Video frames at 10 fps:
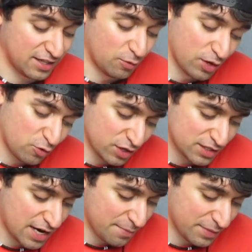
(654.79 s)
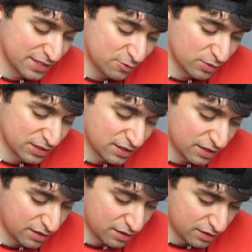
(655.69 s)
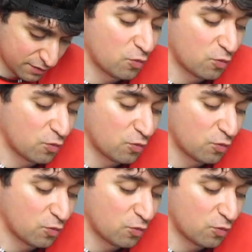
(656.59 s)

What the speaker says: The one question I missed was the,